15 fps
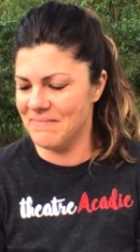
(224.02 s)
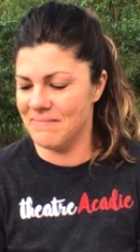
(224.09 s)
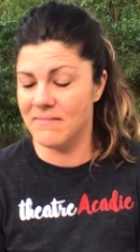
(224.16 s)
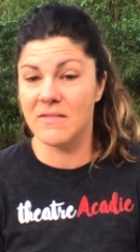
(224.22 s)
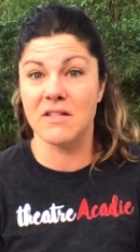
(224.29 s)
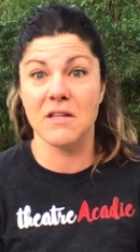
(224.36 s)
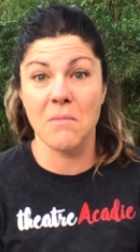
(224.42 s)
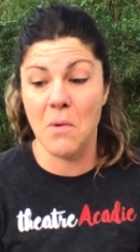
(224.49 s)

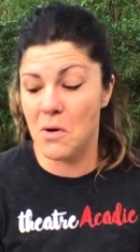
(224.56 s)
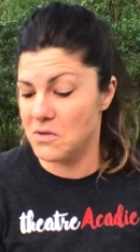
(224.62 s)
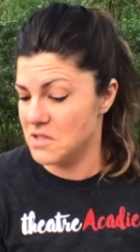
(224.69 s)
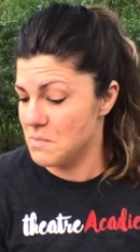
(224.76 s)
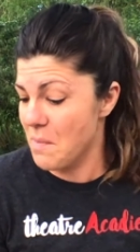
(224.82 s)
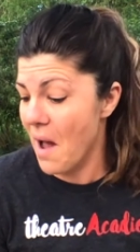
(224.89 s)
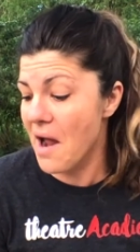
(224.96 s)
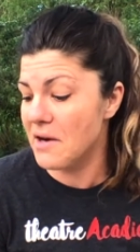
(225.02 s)
Simone
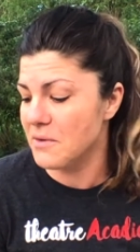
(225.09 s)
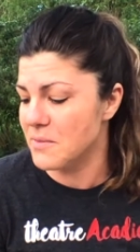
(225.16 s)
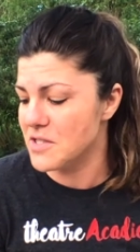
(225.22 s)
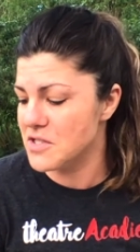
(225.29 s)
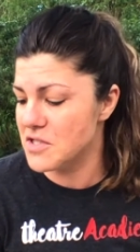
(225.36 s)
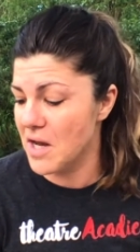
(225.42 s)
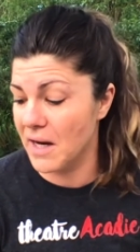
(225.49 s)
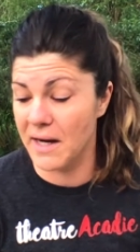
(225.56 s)
Spider
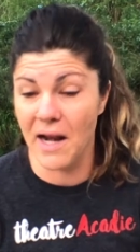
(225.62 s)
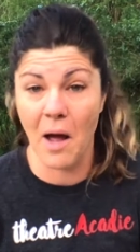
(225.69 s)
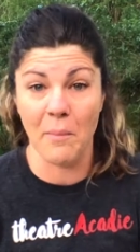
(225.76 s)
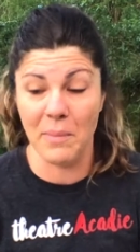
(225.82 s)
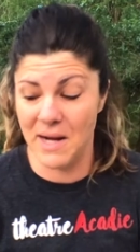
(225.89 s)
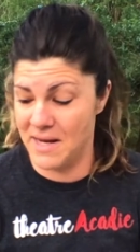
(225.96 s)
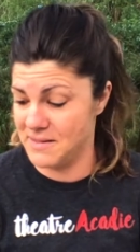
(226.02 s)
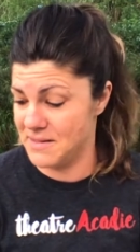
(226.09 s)
was checking out
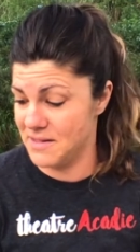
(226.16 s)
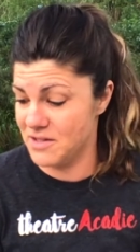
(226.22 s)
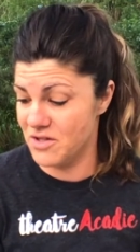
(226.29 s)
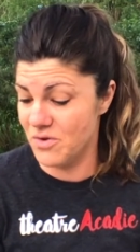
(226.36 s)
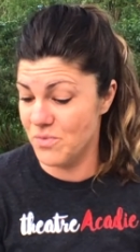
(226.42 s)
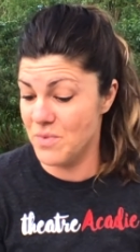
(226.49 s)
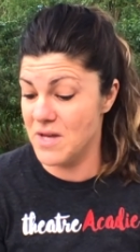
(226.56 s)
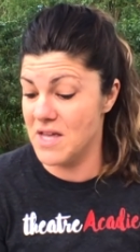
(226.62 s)
places
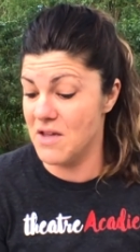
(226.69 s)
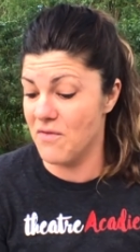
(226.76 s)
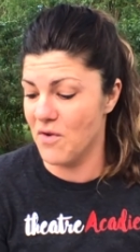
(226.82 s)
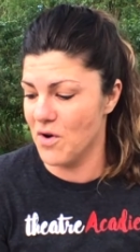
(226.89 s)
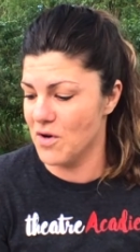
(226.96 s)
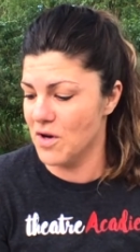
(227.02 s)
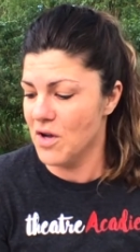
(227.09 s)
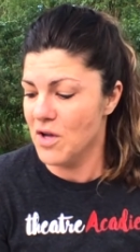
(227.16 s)
to weave
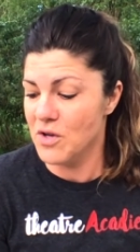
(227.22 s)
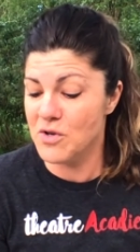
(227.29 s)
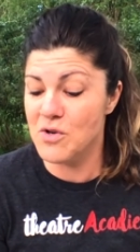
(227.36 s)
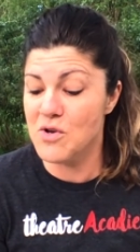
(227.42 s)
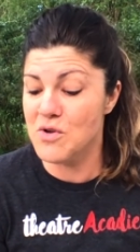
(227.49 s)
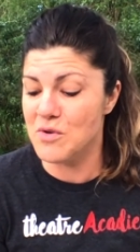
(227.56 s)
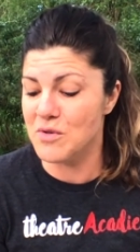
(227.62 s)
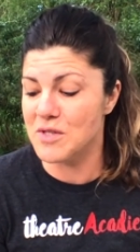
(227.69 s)
her
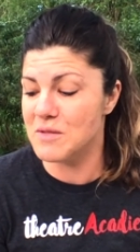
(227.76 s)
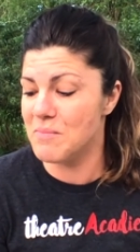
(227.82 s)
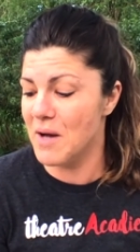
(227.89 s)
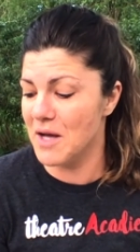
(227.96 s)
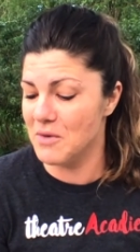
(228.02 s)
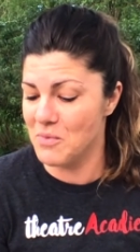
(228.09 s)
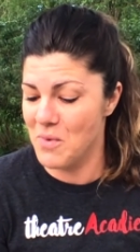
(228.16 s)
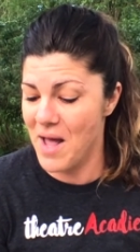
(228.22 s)
new
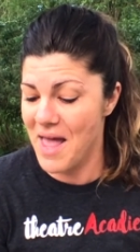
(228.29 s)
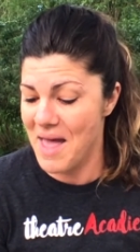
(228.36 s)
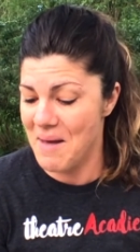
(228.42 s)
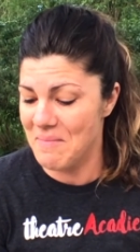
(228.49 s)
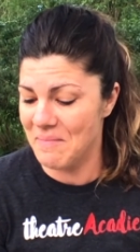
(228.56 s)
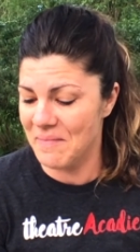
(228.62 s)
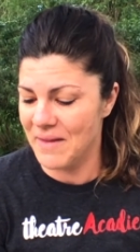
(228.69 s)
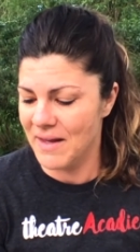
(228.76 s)
spun web.
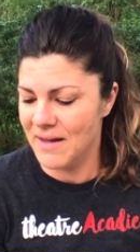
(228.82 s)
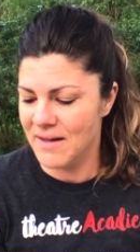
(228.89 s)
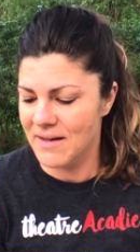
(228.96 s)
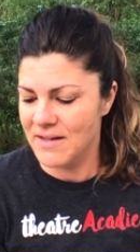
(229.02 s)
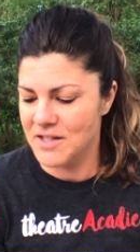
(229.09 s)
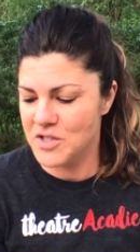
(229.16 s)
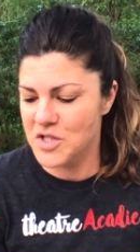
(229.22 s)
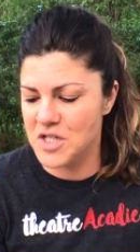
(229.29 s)

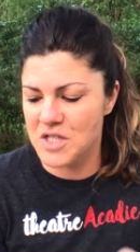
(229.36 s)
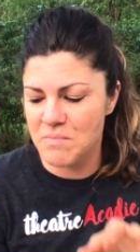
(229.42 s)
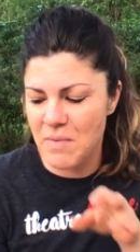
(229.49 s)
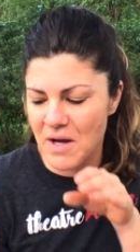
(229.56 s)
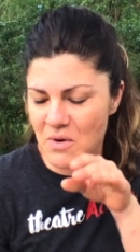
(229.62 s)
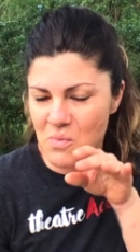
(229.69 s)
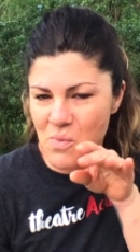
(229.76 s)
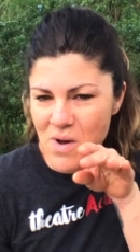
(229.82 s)
She
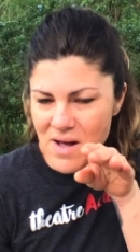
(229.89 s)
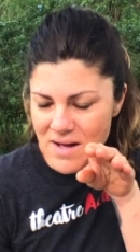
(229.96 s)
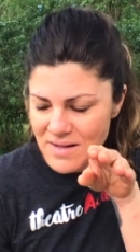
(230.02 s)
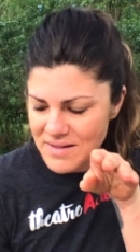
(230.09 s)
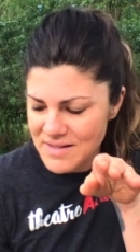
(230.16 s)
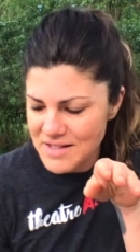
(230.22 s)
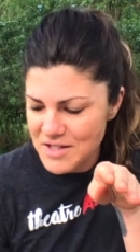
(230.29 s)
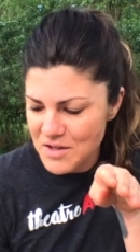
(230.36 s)
spun
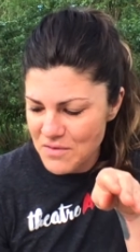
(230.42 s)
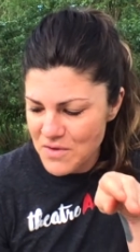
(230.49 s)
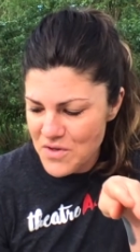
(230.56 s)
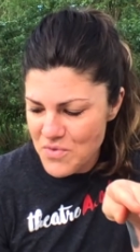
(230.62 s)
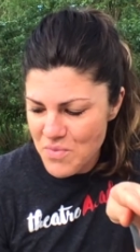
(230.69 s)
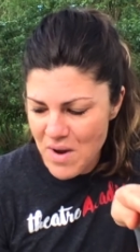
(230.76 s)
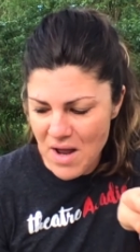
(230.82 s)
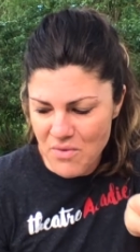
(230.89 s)
one silver
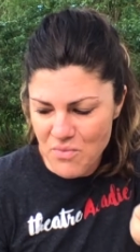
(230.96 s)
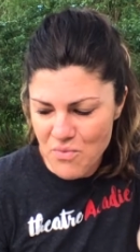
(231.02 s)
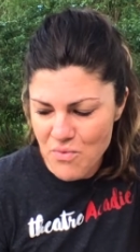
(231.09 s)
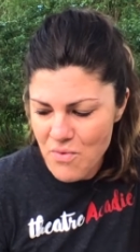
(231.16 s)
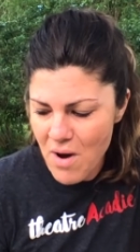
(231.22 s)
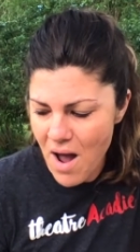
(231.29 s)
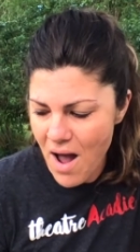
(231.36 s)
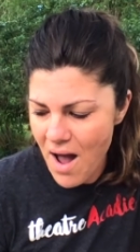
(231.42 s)
thread
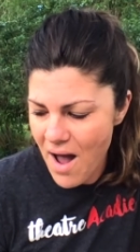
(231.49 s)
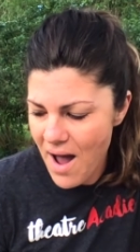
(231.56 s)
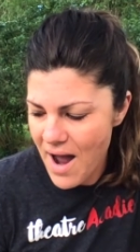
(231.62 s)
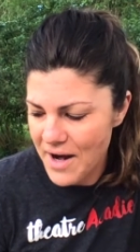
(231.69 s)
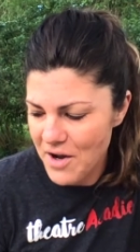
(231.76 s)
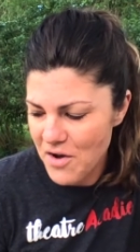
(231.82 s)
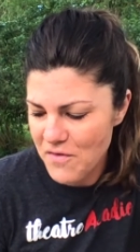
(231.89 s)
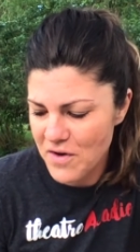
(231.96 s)

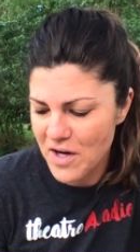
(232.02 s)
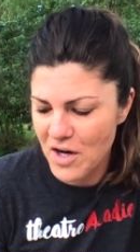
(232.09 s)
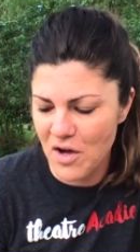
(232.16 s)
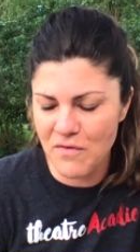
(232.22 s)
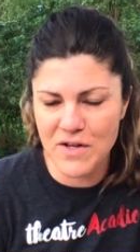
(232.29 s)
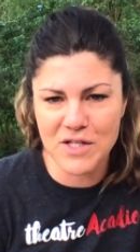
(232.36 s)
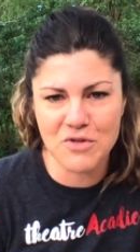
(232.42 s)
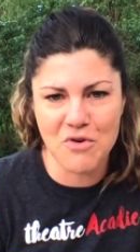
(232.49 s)
right over
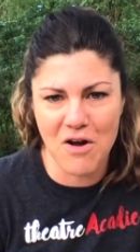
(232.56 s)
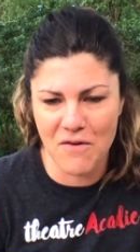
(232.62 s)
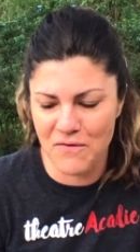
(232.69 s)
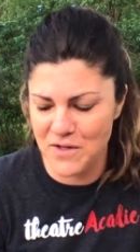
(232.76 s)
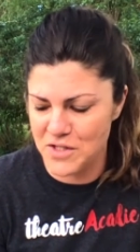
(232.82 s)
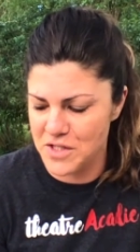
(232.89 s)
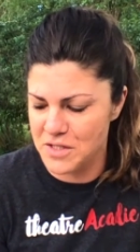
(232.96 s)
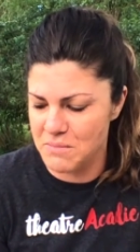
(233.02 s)
Clovis
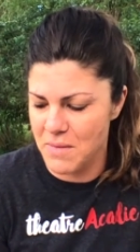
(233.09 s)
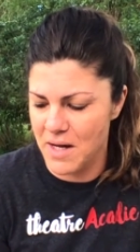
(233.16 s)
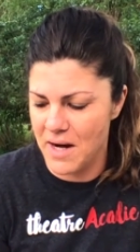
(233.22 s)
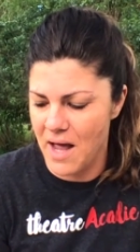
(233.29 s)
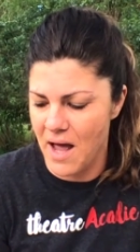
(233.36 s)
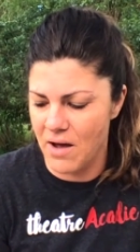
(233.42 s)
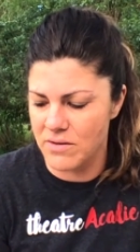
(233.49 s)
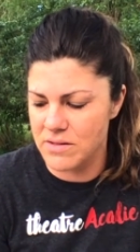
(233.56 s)
Crawfish's mud
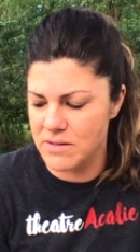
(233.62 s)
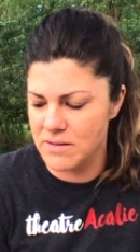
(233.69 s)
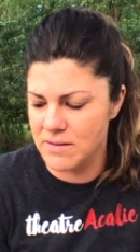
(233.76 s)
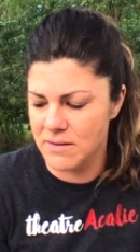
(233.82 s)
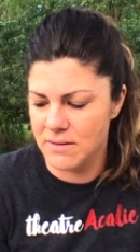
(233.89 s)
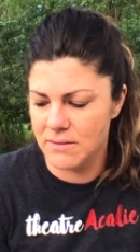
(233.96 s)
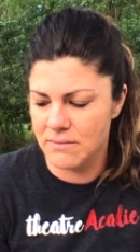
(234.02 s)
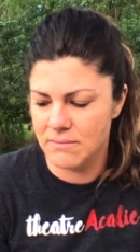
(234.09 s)
house.
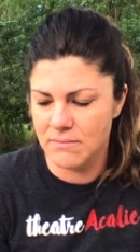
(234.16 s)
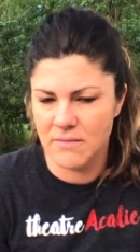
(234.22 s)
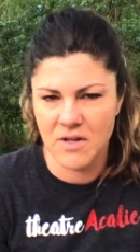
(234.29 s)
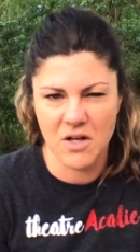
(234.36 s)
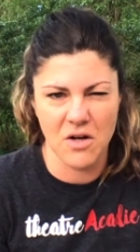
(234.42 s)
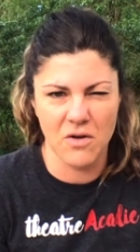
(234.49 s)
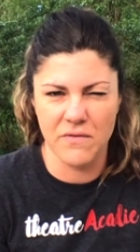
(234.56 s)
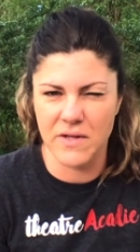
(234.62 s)

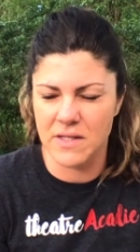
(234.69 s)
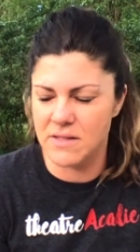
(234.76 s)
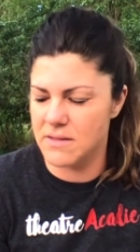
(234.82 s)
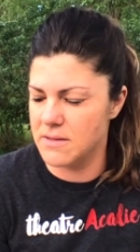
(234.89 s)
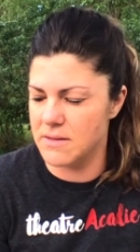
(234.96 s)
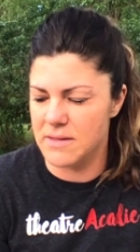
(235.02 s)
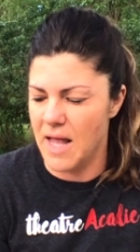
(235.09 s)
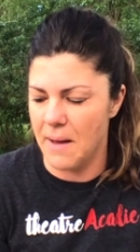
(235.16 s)
Clovis
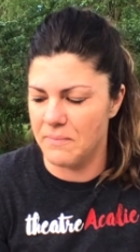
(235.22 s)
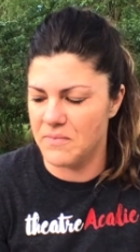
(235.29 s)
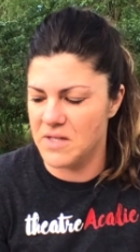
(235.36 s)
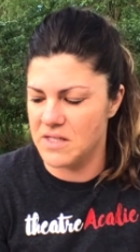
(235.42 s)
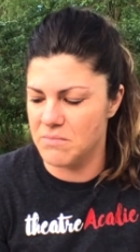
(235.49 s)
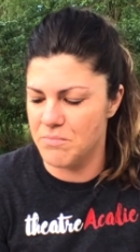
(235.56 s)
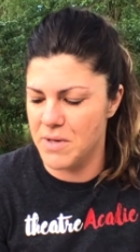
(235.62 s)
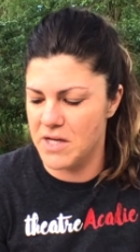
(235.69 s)
snapped
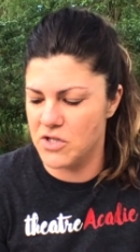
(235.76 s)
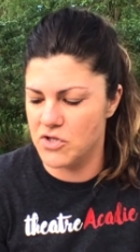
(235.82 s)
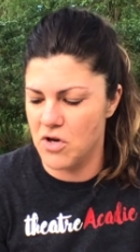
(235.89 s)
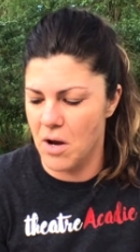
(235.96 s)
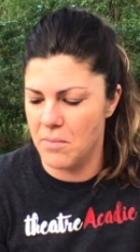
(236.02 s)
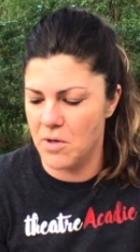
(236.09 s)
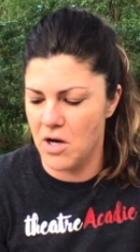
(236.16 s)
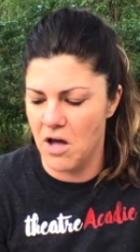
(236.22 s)
his big
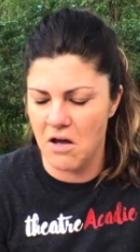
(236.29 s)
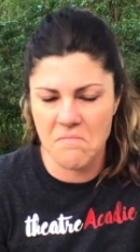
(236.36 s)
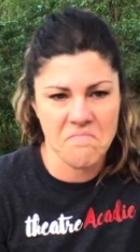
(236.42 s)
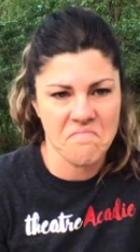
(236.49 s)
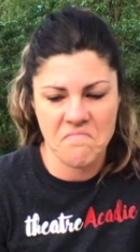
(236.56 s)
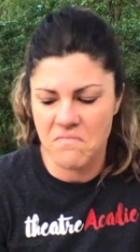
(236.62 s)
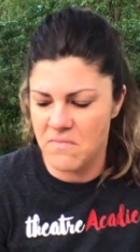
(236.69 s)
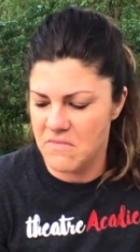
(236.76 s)
sharp claw.
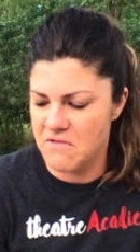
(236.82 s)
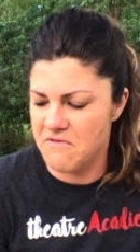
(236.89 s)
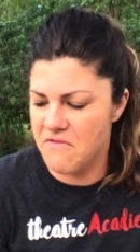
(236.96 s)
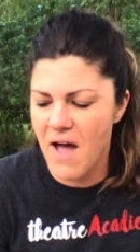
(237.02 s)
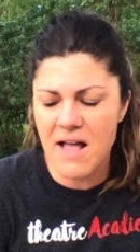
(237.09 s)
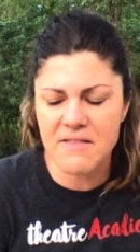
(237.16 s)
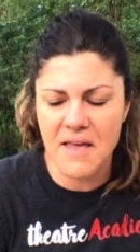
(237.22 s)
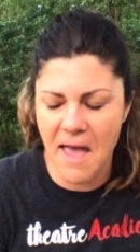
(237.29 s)

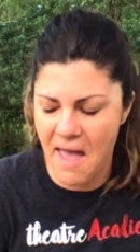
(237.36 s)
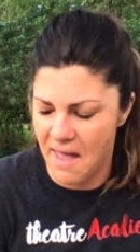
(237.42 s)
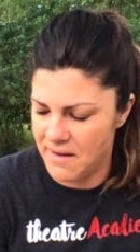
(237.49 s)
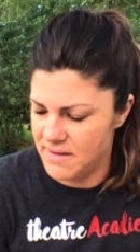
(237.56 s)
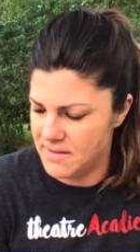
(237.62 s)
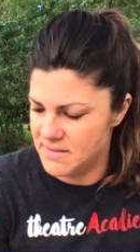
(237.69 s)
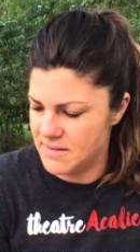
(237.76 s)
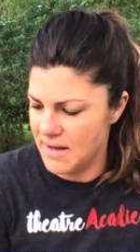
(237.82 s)
"Va-t'en,"
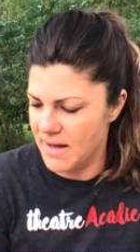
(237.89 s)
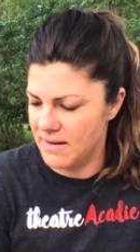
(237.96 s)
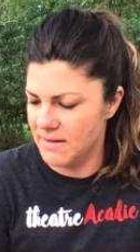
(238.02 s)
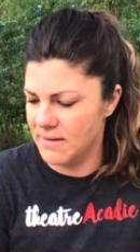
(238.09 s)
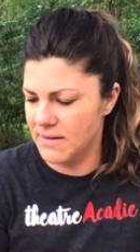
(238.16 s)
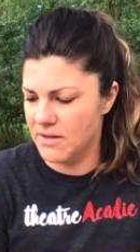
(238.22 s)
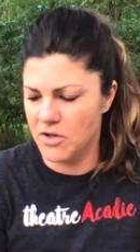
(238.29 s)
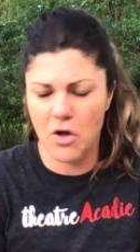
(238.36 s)
he said.
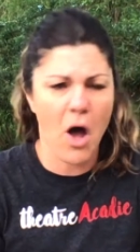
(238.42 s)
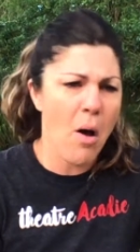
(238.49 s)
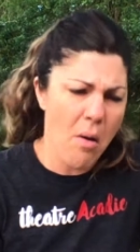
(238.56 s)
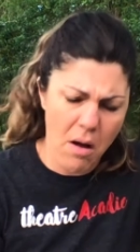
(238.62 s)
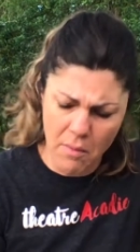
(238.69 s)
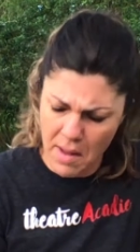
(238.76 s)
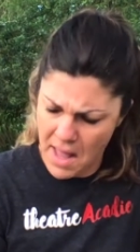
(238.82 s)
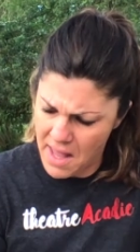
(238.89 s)
"Go
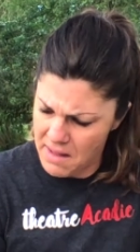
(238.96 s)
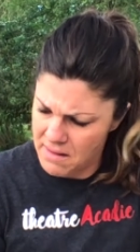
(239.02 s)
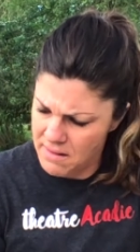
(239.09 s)
away."